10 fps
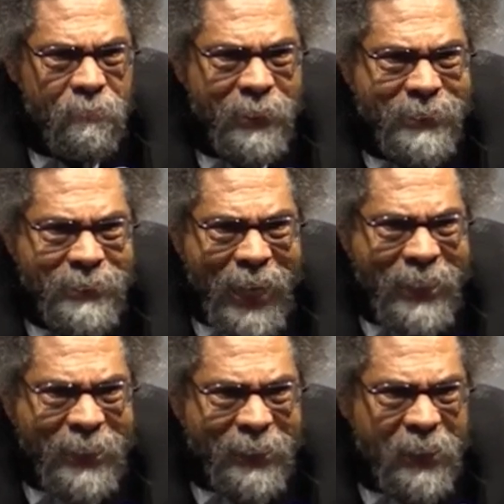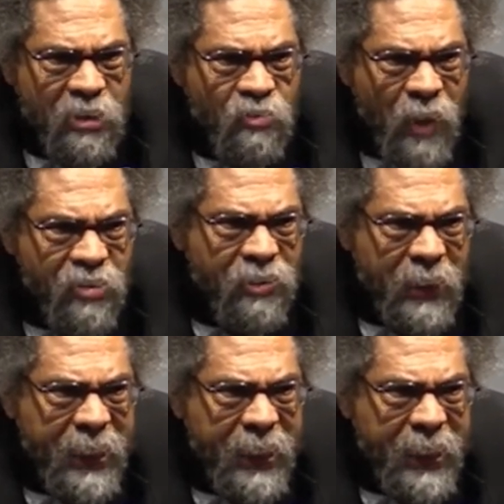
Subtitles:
psychically, structurally,